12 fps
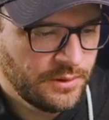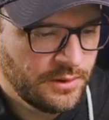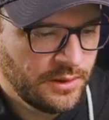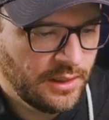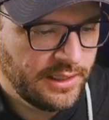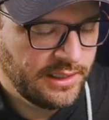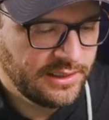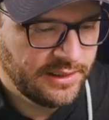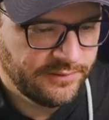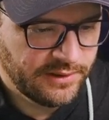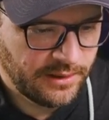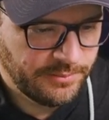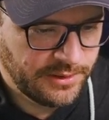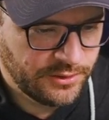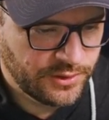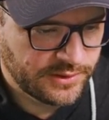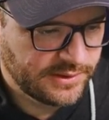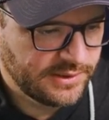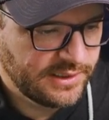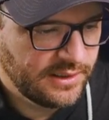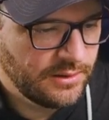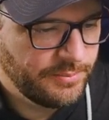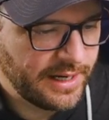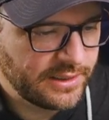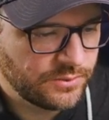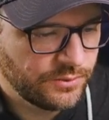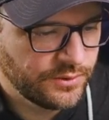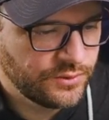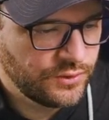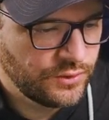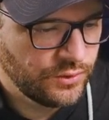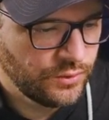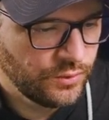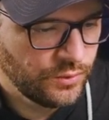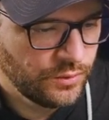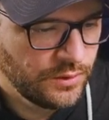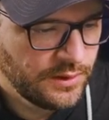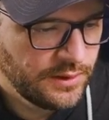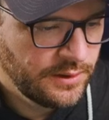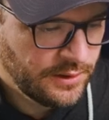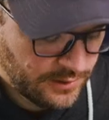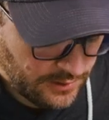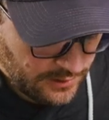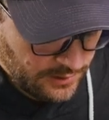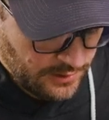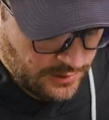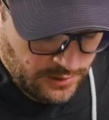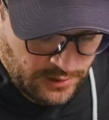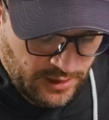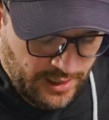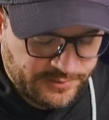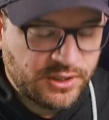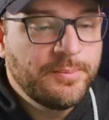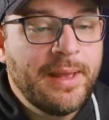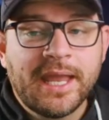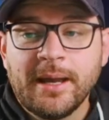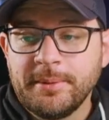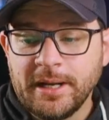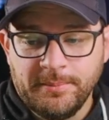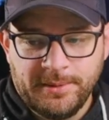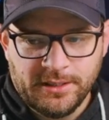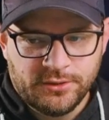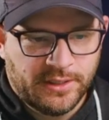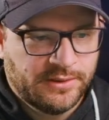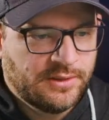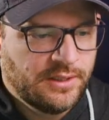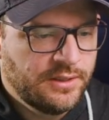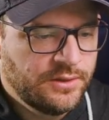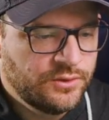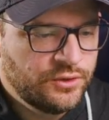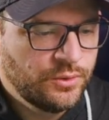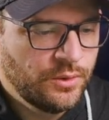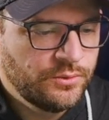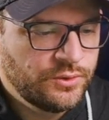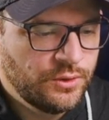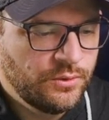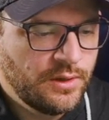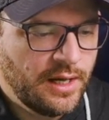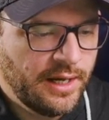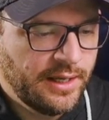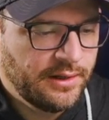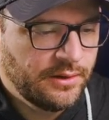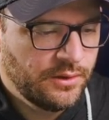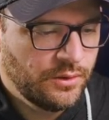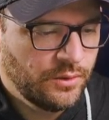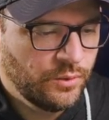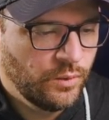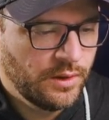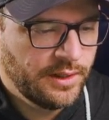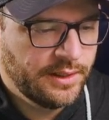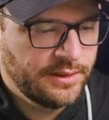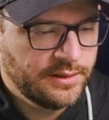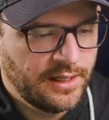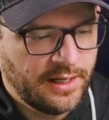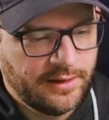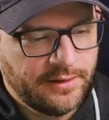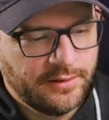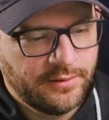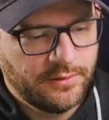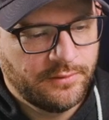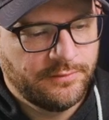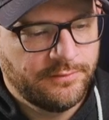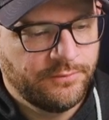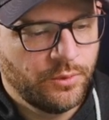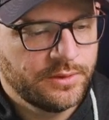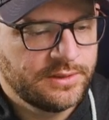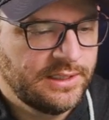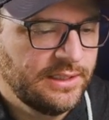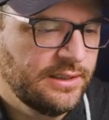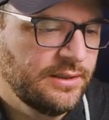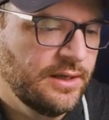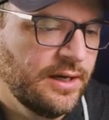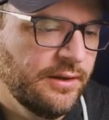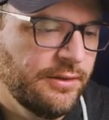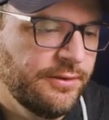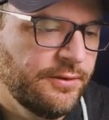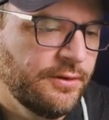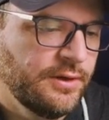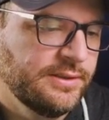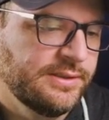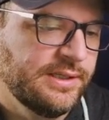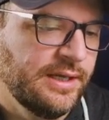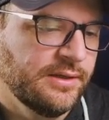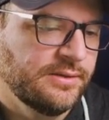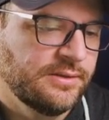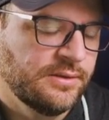I need to give it an IP address and send the password to, I'm just gonna make up an IP address, 202.1.14.36